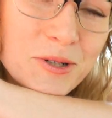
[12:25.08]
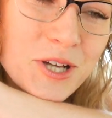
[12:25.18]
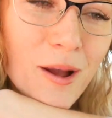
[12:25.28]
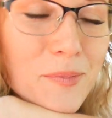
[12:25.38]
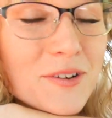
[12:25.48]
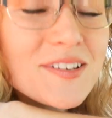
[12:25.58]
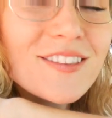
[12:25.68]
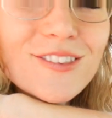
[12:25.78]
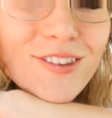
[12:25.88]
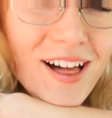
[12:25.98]
our shop. There's a
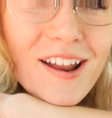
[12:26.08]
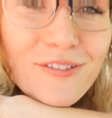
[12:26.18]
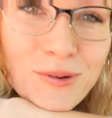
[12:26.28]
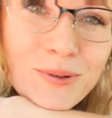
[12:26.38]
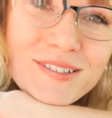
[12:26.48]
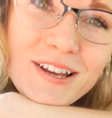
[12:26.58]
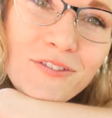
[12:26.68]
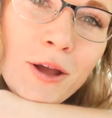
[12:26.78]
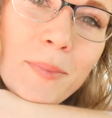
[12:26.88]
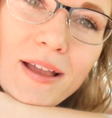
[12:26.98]
lot of cool stuff
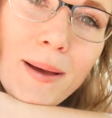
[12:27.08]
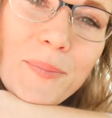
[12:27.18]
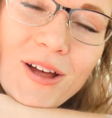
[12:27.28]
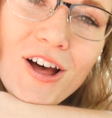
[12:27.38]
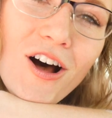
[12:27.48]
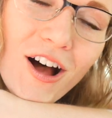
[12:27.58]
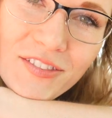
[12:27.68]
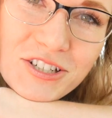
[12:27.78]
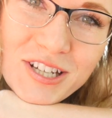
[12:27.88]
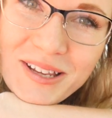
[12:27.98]
coming up on
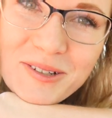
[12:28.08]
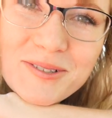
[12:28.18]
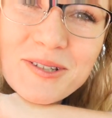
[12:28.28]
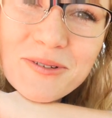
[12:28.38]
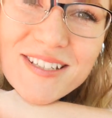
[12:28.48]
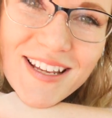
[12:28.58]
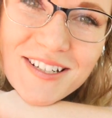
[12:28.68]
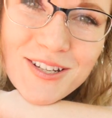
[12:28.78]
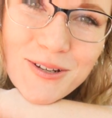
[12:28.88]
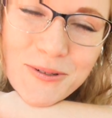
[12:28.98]
the channel, so stay
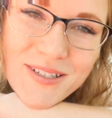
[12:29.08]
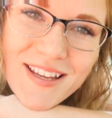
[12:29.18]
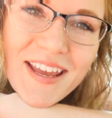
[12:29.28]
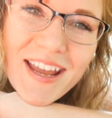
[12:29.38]
tuned.